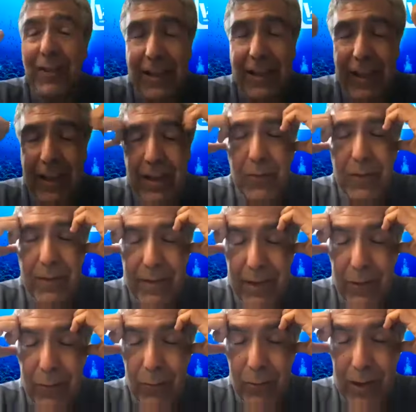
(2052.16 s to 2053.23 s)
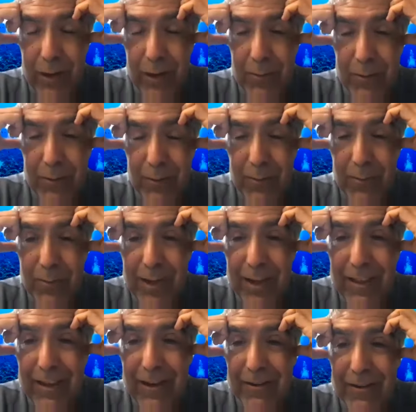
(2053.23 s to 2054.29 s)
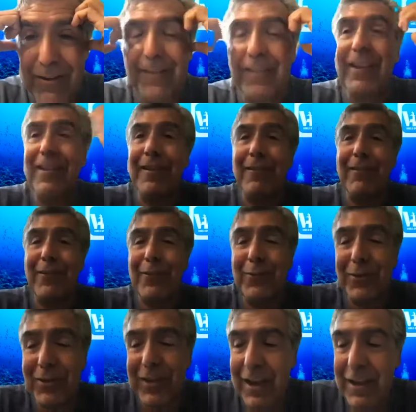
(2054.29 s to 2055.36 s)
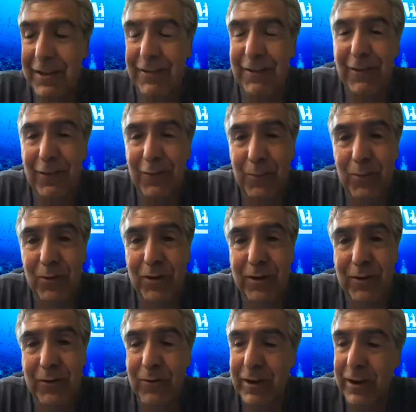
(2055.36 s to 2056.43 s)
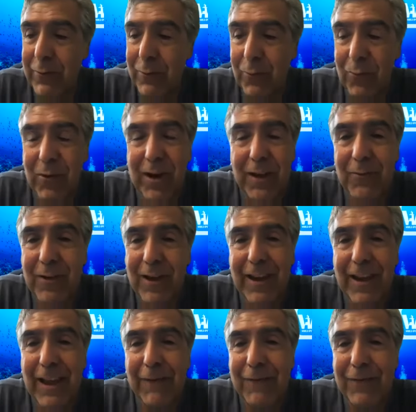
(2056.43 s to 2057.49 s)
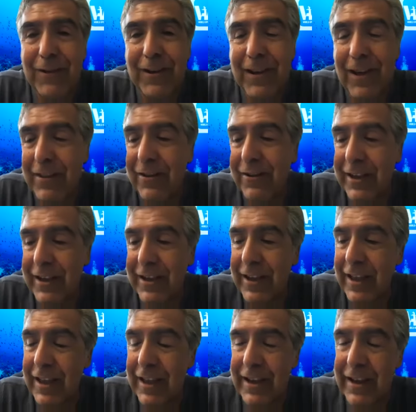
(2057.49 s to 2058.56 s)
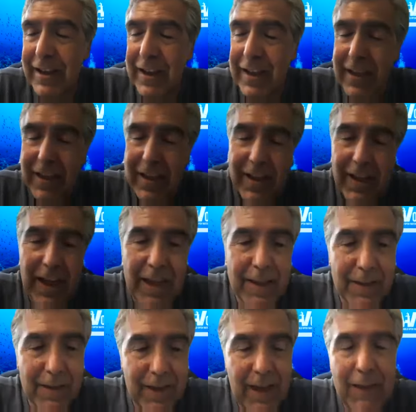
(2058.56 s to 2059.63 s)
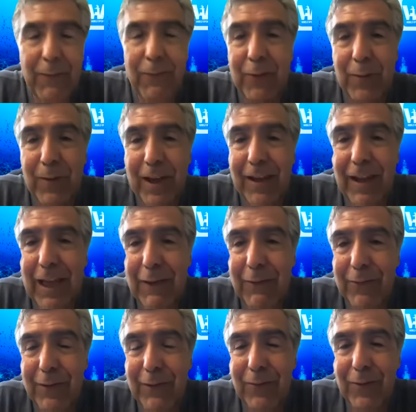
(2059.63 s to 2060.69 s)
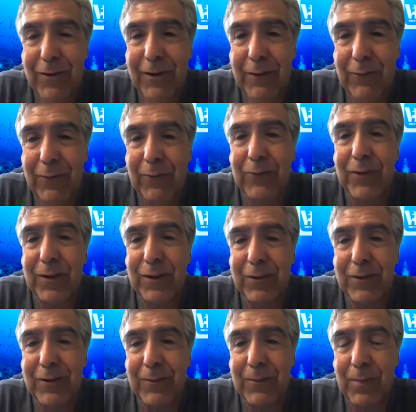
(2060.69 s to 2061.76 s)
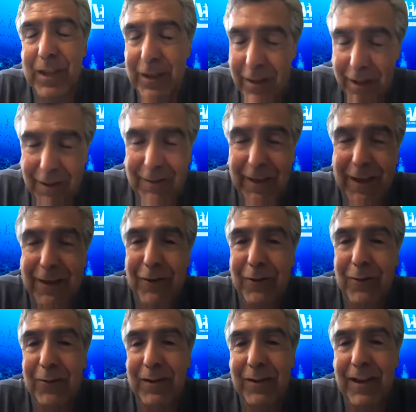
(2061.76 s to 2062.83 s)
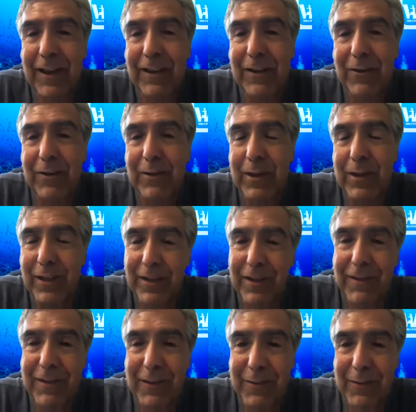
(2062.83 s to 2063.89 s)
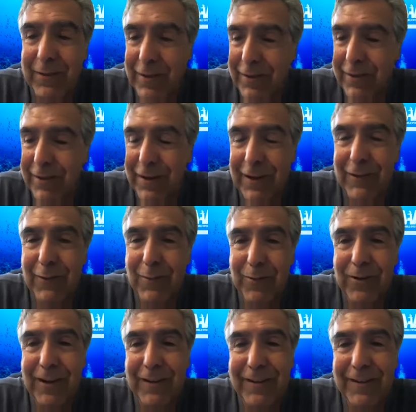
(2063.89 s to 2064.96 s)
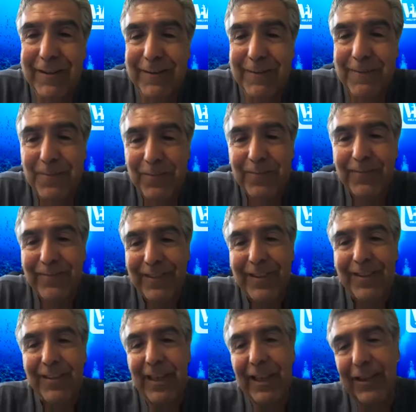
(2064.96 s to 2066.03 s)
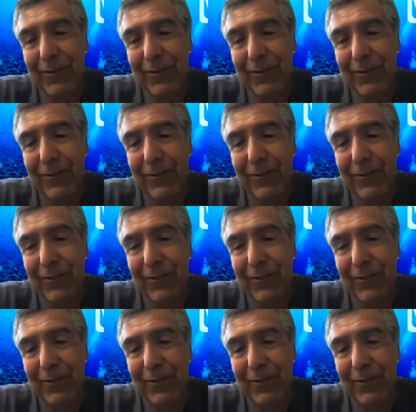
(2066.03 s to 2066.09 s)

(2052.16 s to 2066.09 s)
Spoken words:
it was incredible to be there to see these two giants of the sport going one right after another. And I feel my life is very fulfilled because I know Claudio and because he was such an inspiration. Thank